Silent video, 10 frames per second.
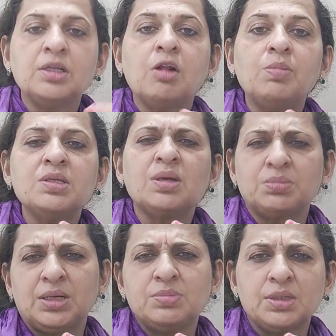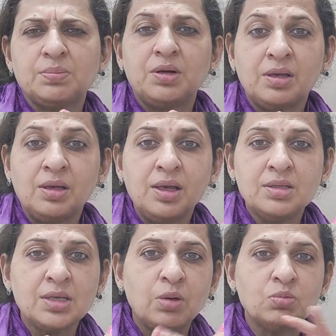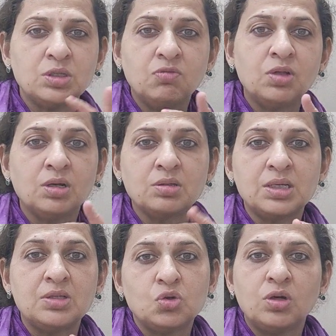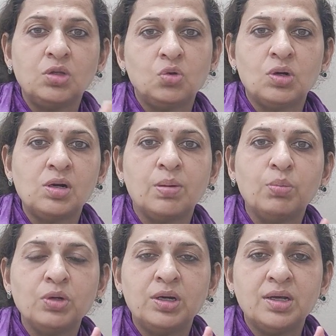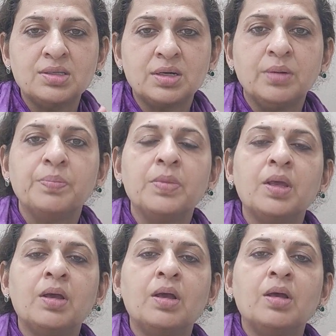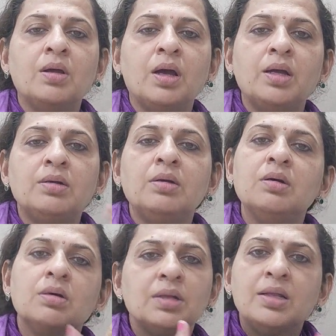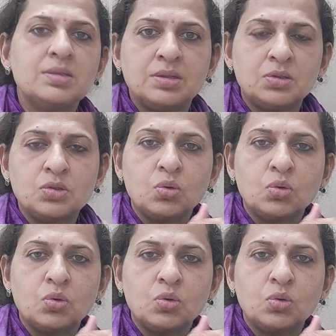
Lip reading: There will be sometimes some ringing sounds if the sensory neural component has come, and that's it.